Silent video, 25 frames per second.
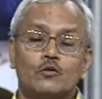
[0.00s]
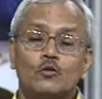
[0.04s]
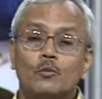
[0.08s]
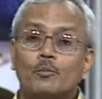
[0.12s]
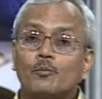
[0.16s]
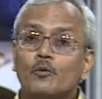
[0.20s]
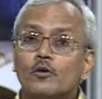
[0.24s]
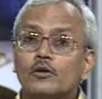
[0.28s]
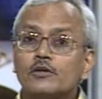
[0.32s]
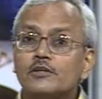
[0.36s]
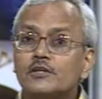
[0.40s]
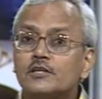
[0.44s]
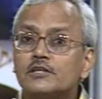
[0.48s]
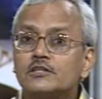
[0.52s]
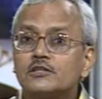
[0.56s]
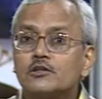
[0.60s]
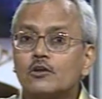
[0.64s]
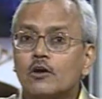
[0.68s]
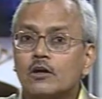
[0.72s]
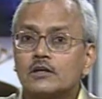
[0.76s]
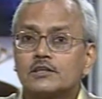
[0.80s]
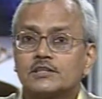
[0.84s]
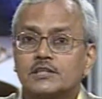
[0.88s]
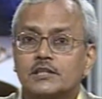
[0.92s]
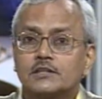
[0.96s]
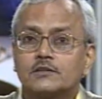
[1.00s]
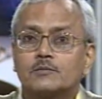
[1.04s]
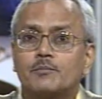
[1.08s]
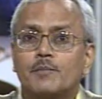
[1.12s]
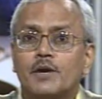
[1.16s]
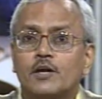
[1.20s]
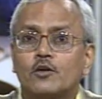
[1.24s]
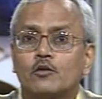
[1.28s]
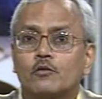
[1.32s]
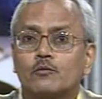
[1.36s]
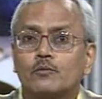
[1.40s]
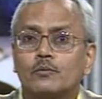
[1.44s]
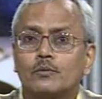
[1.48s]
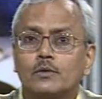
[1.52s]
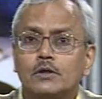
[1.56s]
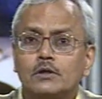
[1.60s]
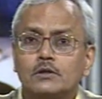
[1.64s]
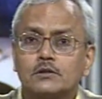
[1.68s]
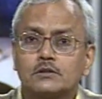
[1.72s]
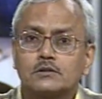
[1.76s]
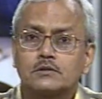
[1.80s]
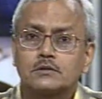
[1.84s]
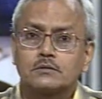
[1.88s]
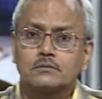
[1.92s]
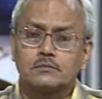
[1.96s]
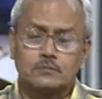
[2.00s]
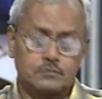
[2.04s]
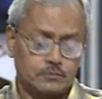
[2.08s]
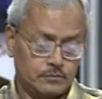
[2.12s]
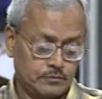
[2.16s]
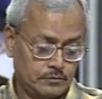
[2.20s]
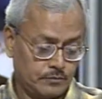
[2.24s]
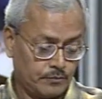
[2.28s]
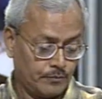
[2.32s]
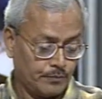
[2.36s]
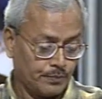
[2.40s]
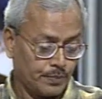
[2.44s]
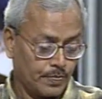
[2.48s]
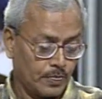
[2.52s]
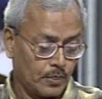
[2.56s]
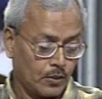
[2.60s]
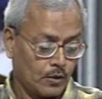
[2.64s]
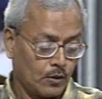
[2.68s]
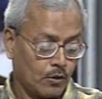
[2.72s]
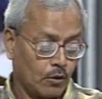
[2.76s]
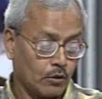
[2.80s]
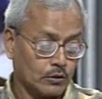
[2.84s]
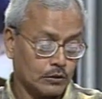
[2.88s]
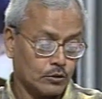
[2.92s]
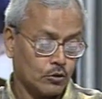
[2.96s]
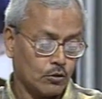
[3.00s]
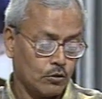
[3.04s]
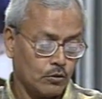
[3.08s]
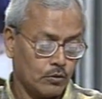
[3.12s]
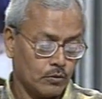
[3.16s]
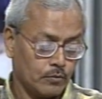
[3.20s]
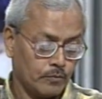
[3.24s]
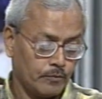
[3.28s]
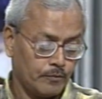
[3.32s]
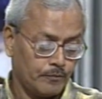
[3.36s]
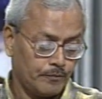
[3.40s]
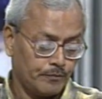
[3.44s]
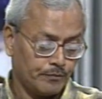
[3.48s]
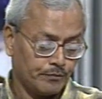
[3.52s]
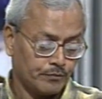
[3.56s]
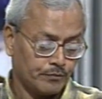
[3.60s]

So poetry is not just made of words, although